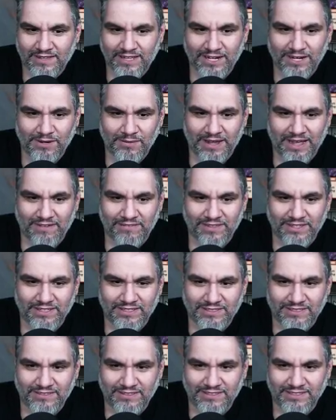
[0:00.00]
They know we have
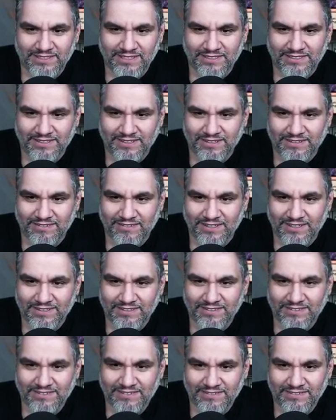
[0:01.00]
this too because they saw it, right?
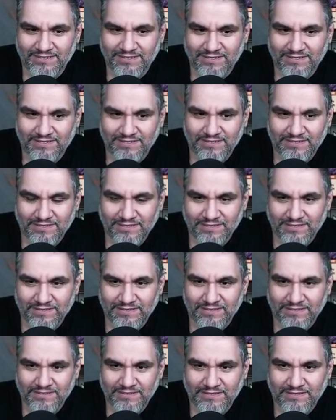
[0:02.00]

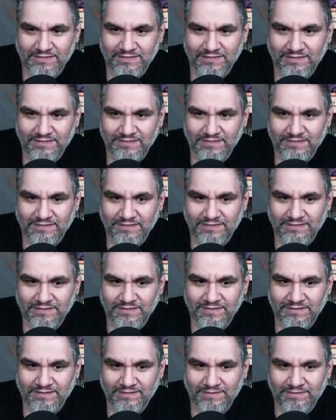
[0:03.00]
They should.
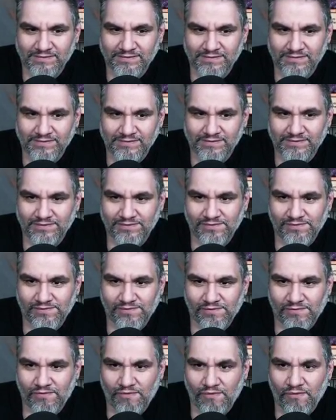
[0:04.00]

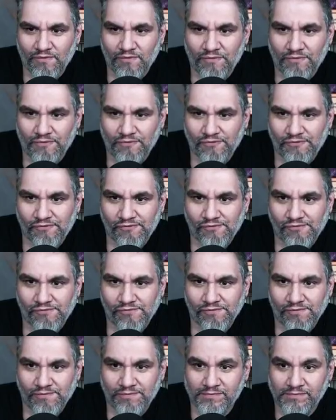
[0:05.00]
If they don't, we're attacking for
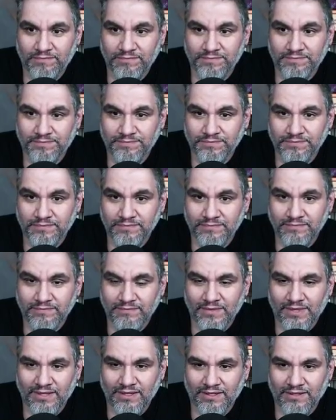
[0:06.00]
22.
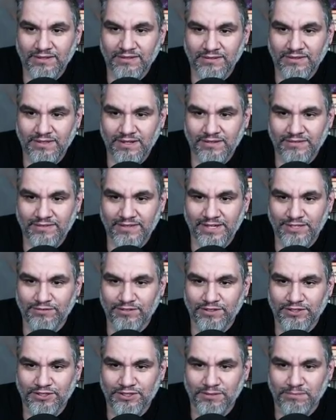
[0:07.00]
If they get
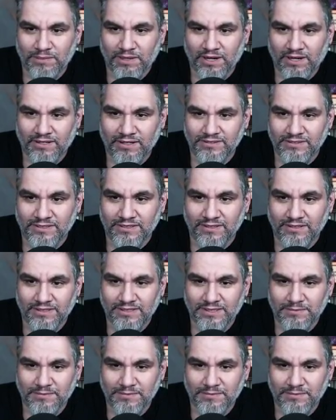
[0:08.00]
rid of two blockers, though,